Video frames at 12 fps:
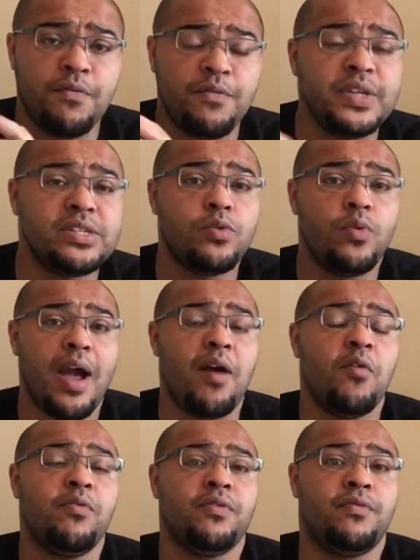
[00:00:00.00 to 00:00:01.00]
physical
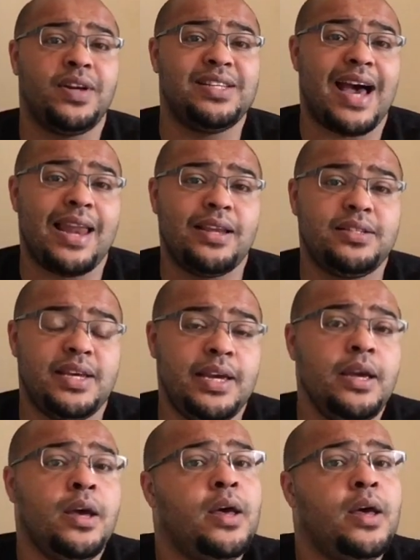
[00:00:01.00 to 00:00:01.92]
health and vitality,